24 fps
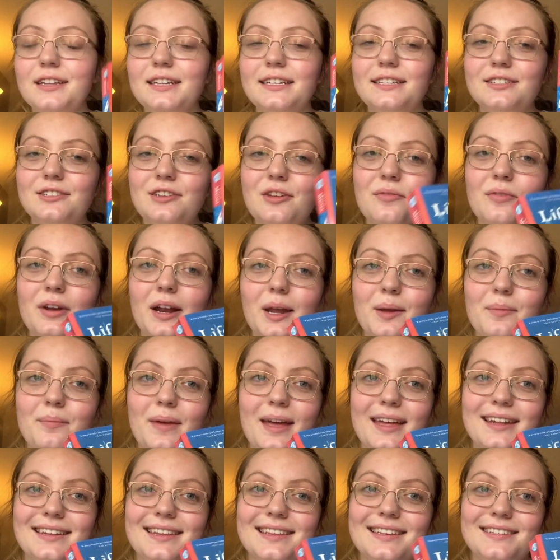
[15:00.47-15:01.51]
still
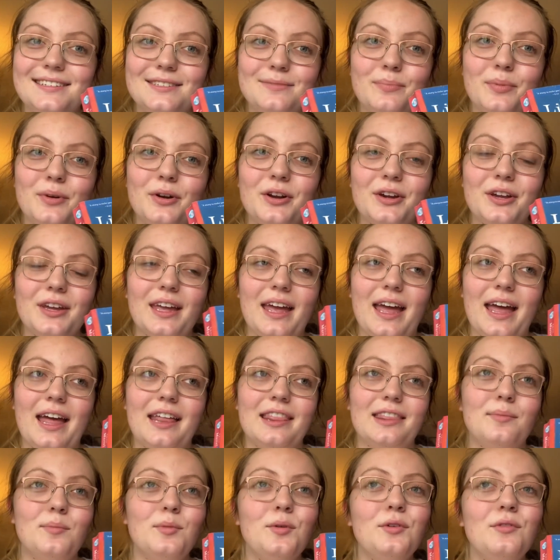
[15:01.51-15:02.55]
recommend this book and
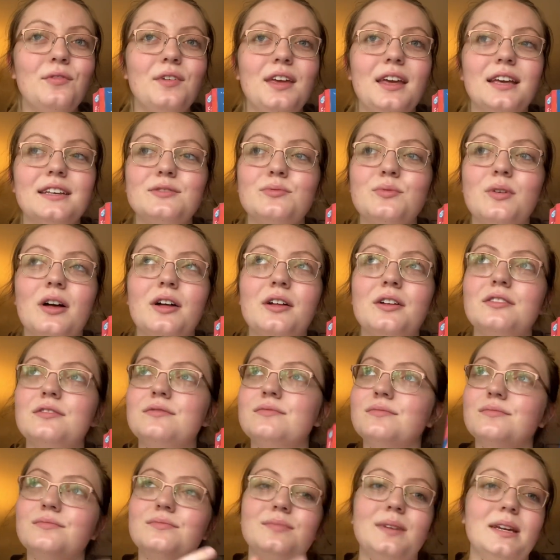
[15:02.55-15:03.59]
the movie as well.
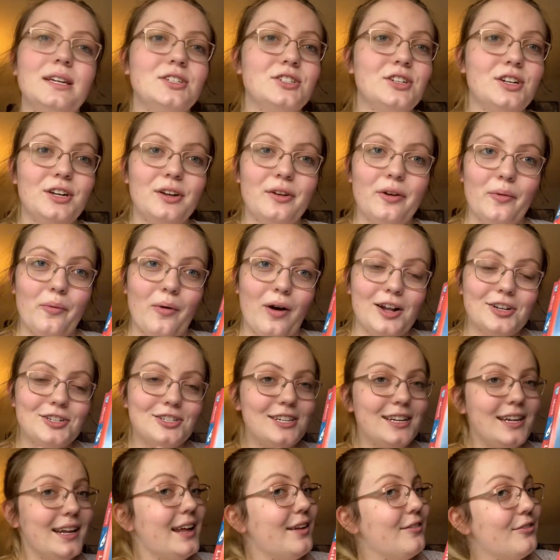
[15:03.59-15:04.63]
Make sure you go watch
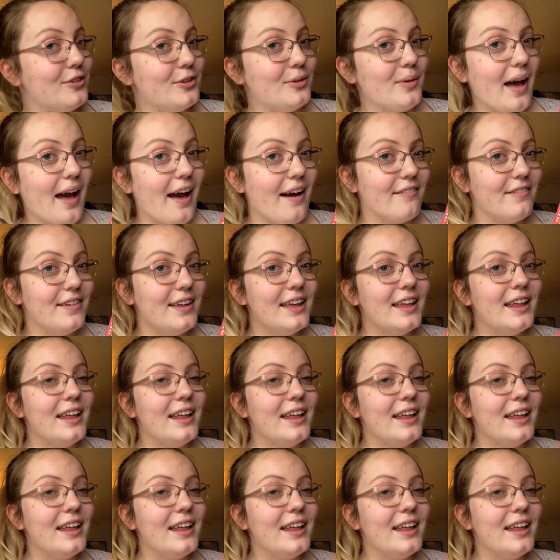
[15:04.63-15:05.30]
it if you haven't.